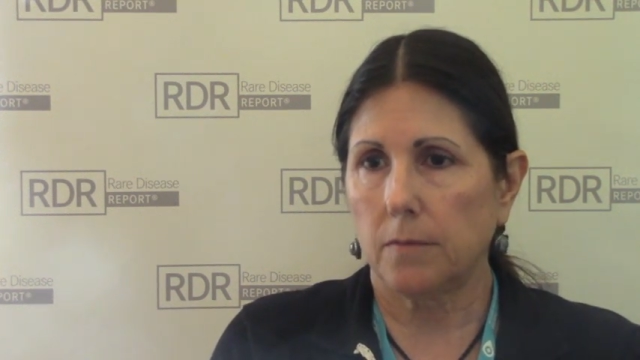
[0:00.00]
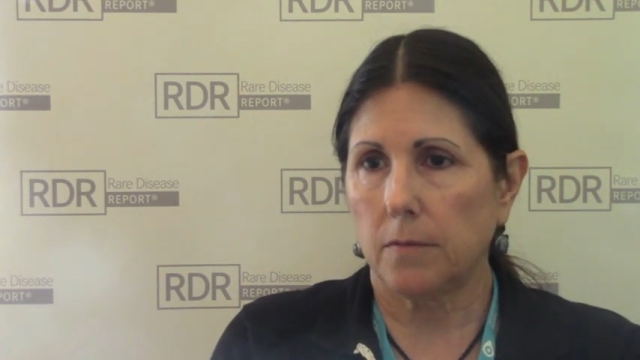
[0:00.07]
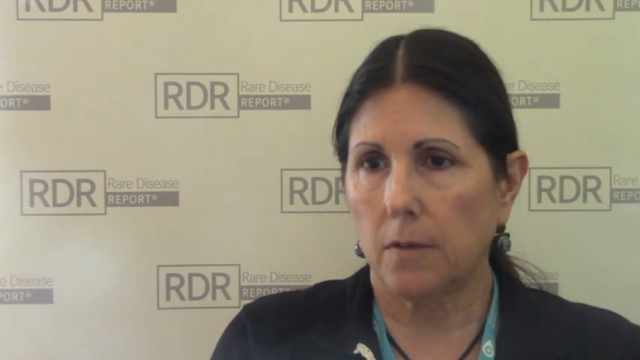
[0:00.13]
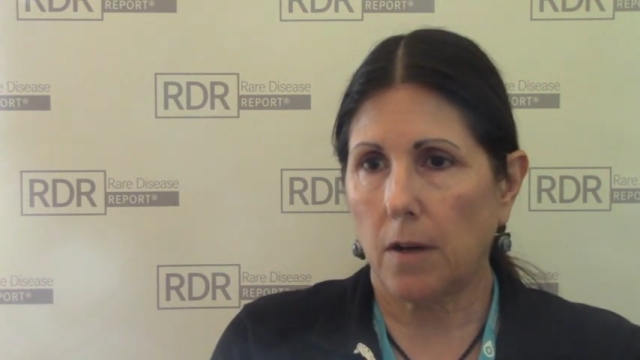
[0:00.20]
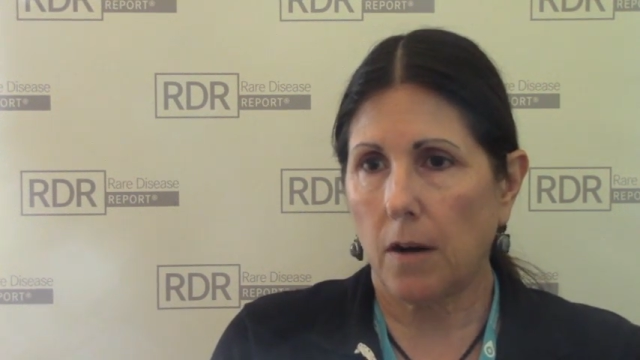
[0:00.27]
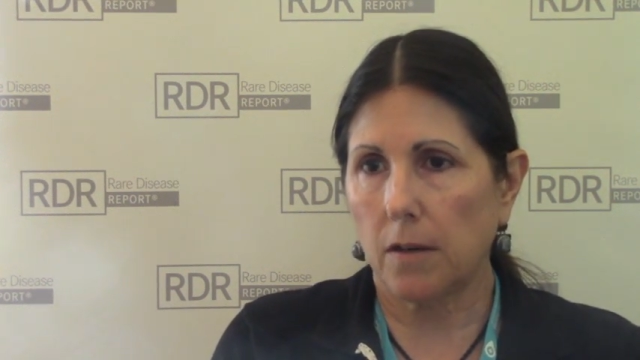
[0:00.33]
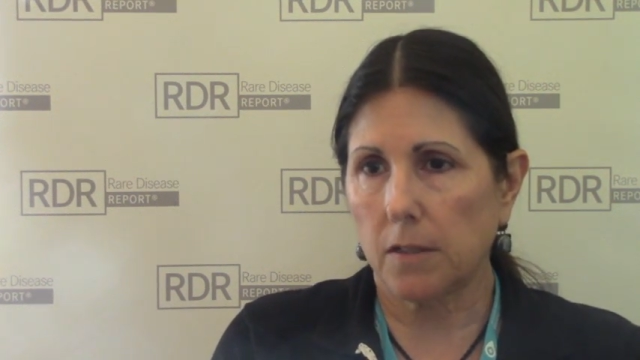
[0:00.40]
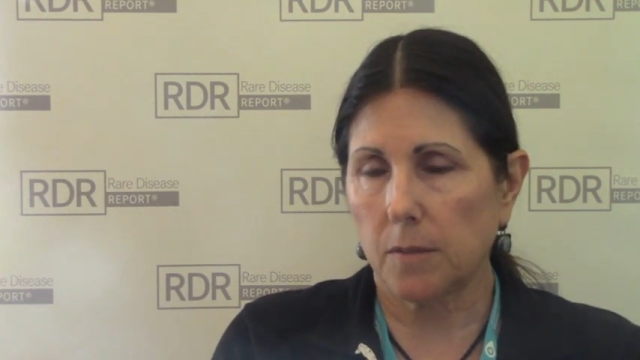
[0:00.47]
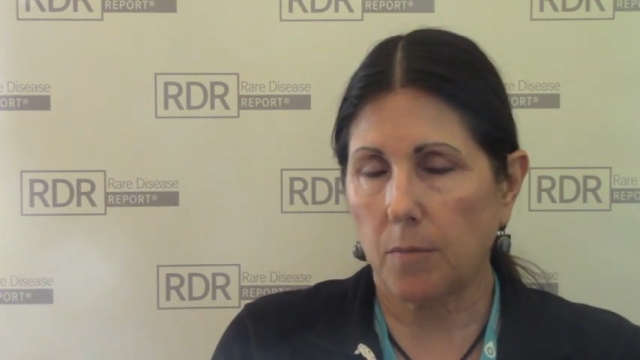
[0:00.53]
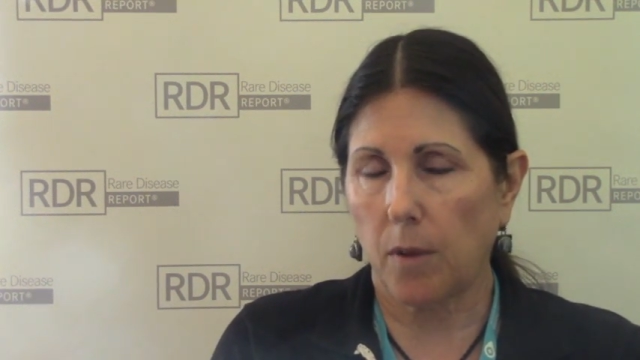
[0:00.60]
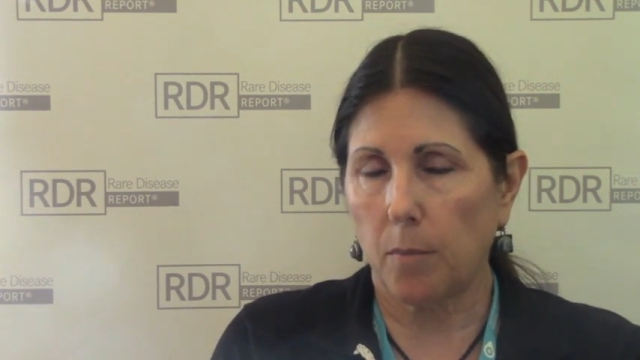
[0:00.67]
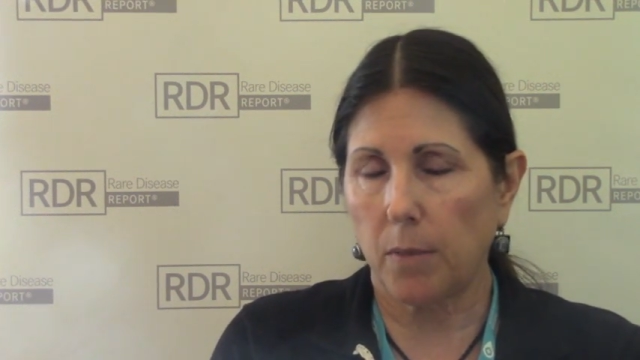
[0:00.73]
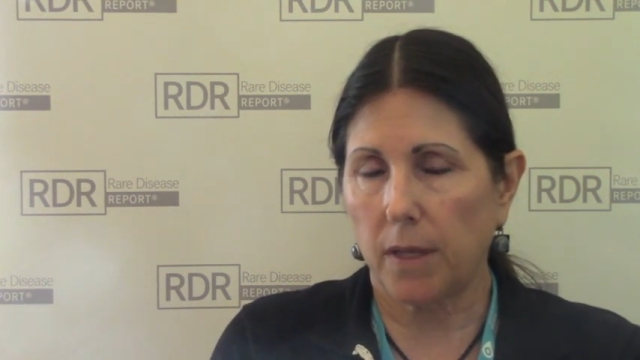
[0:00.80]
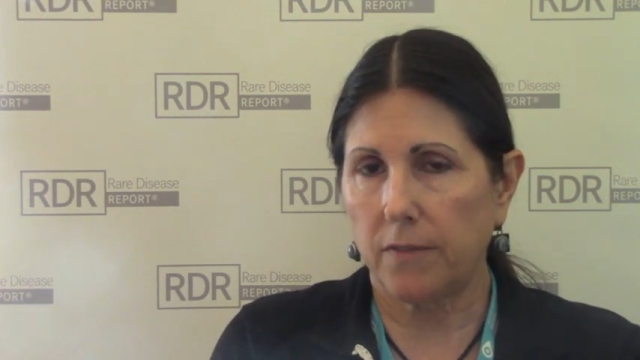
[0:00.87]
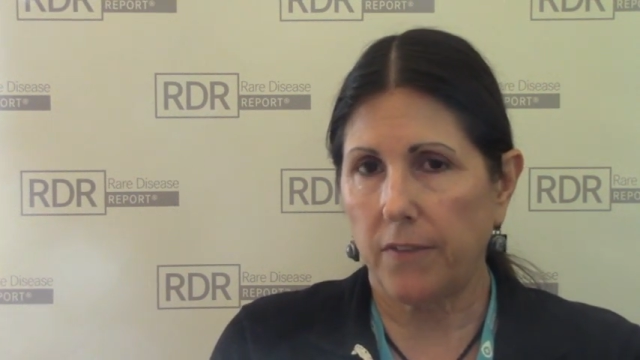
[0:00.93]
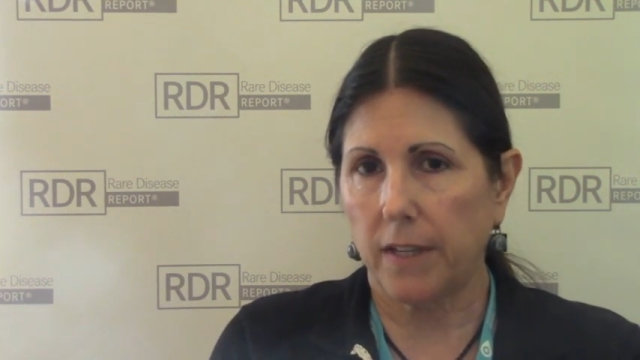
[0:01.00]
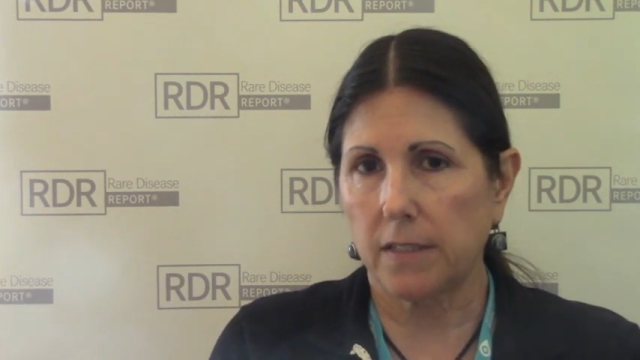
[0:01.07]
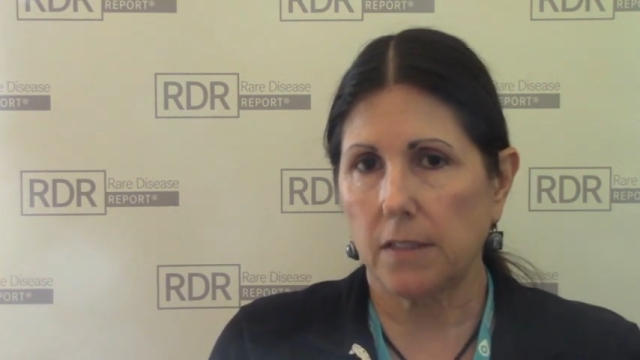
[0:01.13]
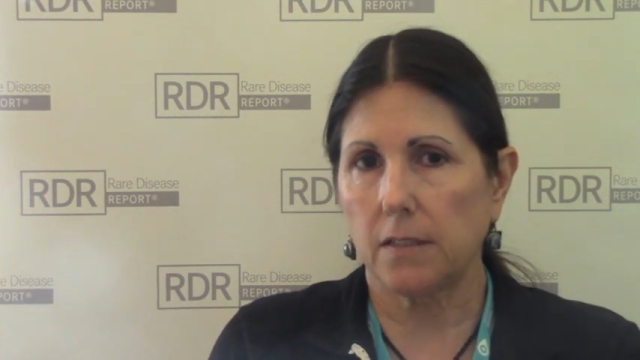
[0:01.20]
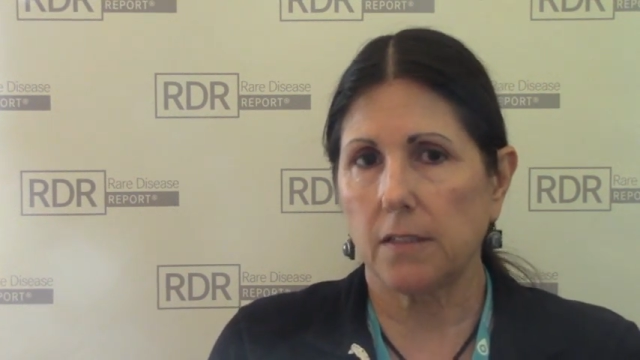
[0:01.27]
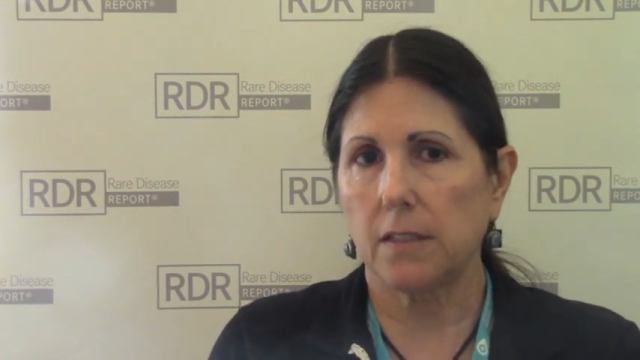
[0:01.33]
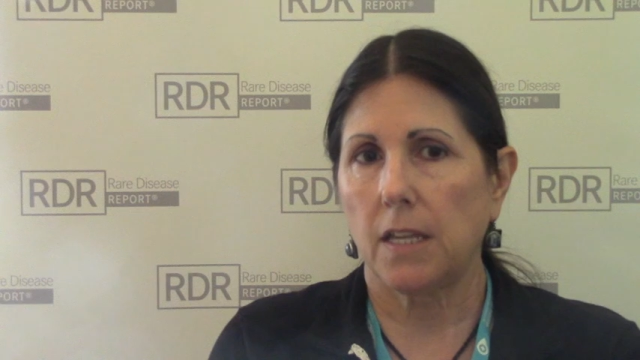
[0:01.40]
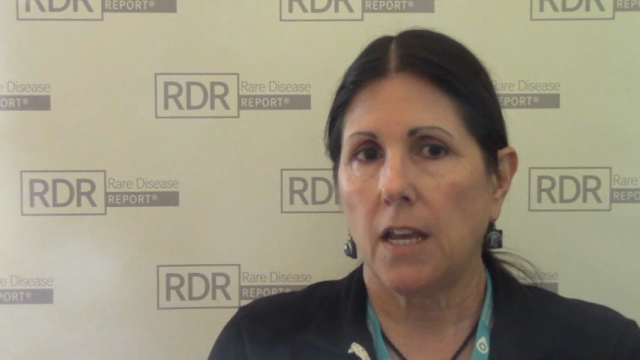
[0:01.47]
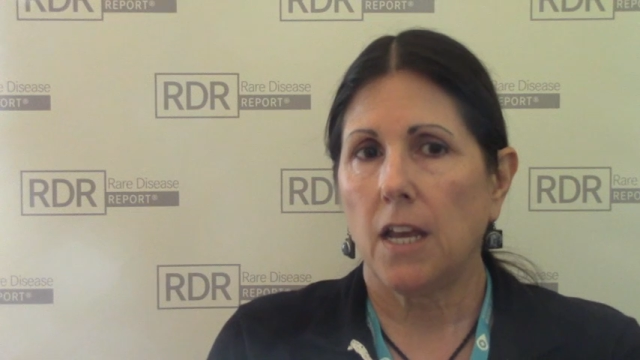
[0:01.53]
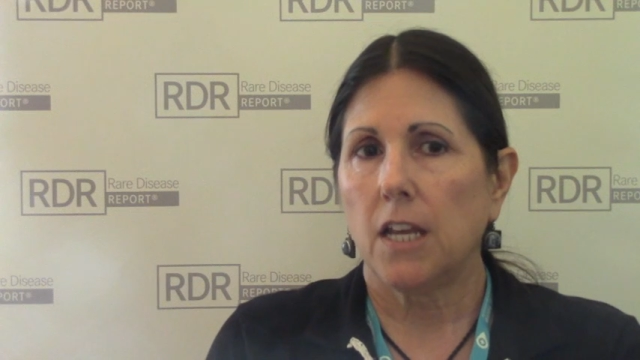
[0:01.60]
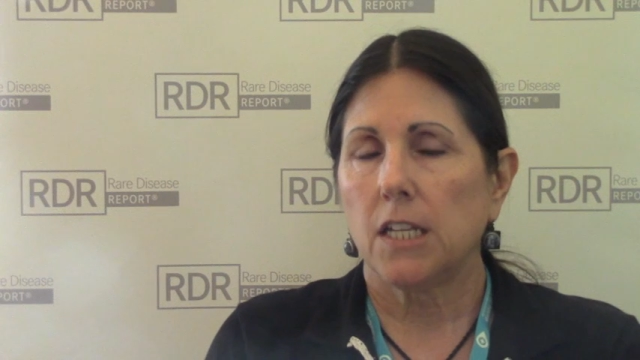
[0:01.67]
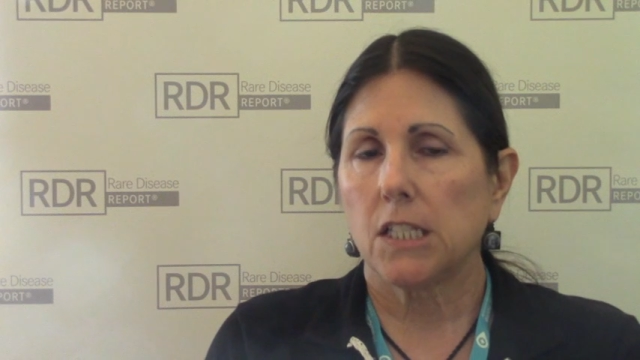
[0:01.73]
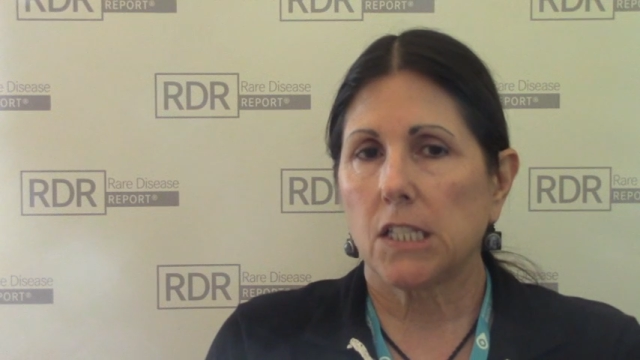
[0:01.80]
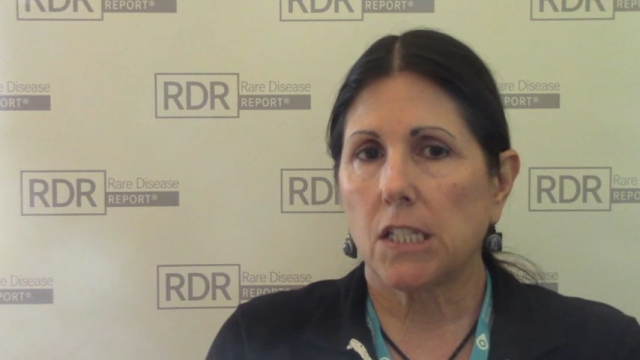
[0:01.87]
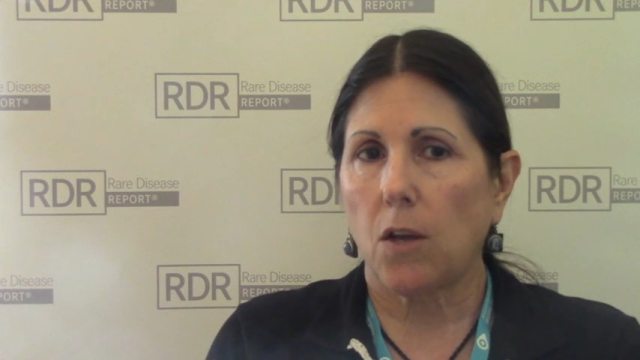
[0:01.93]
our small blood vessels.
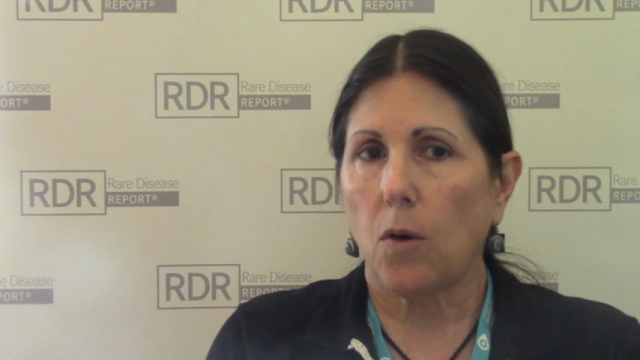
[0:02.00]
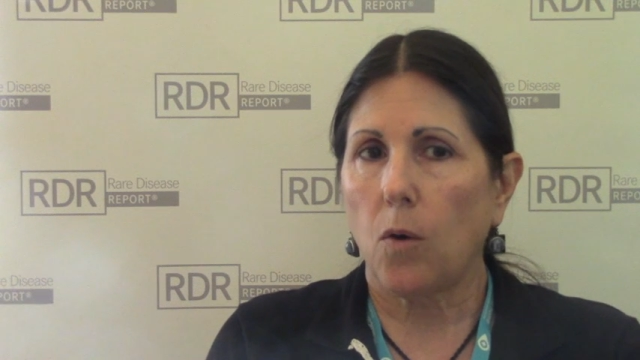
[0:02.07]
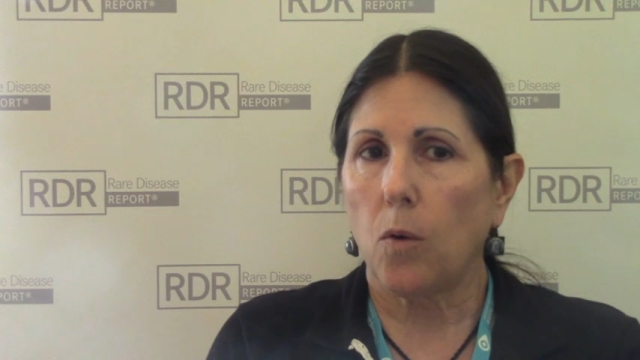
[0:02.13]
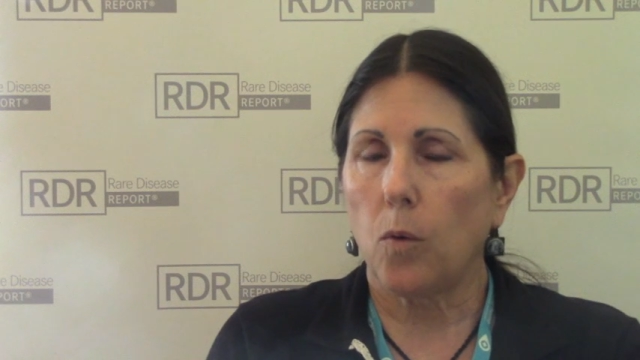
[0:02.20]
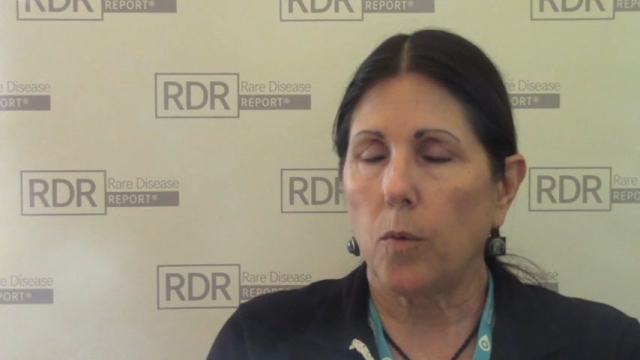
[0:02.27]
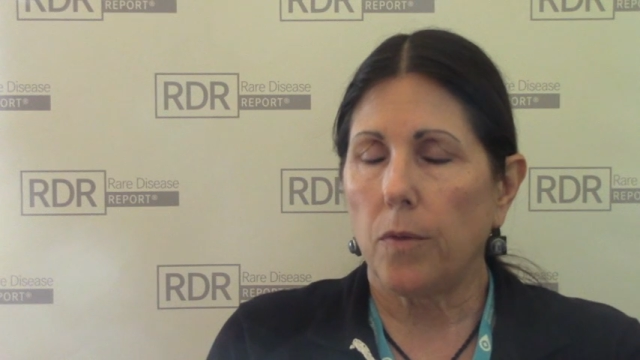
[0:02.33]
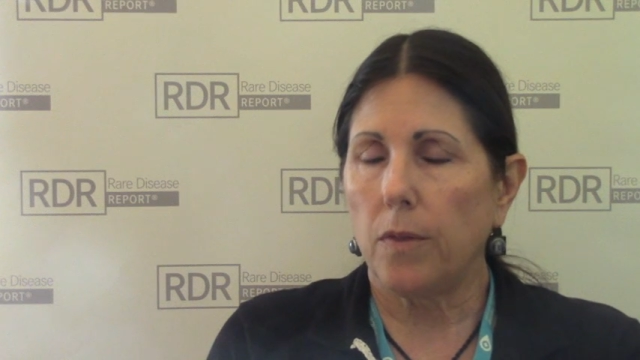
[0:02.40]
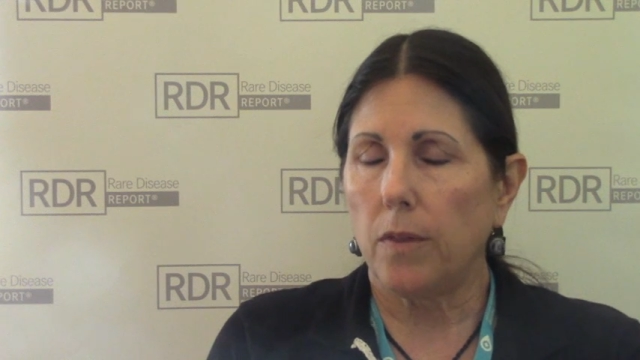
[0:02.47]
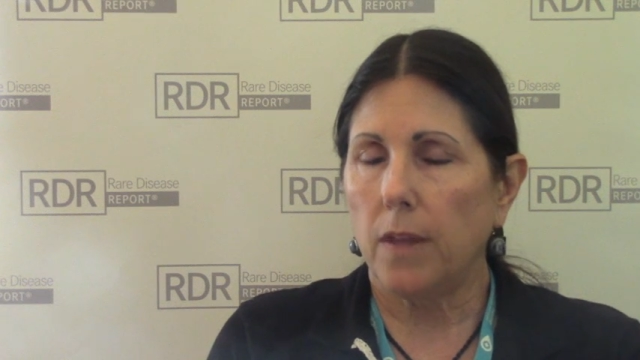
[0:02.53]
So